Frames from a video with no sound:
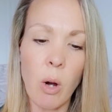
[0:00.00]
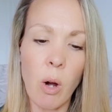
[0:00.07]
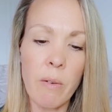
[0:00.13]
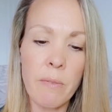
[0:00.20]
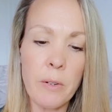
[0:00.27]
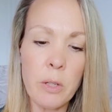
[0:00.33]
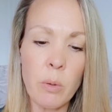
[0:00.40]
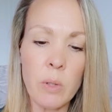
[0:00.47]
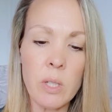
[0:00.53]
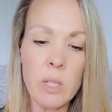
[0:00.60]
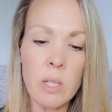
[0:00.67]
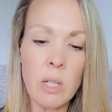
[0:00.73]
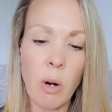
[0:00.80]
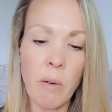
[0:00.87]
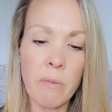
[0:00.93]
offer your
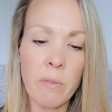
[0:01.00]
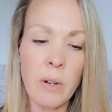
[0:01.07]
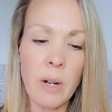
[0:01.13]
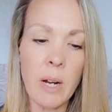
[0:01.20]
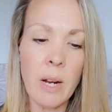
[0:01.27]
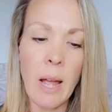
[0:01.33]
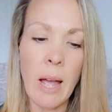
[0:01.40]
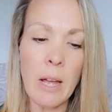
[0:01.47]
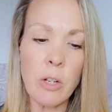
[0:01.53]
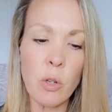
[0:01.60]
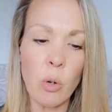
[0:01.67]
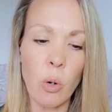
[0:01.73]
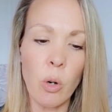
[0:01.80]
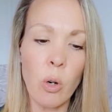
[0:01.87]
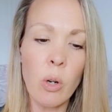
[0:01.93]
sin offering and
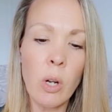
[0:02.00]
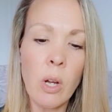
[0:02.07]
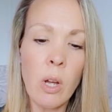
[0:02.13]
your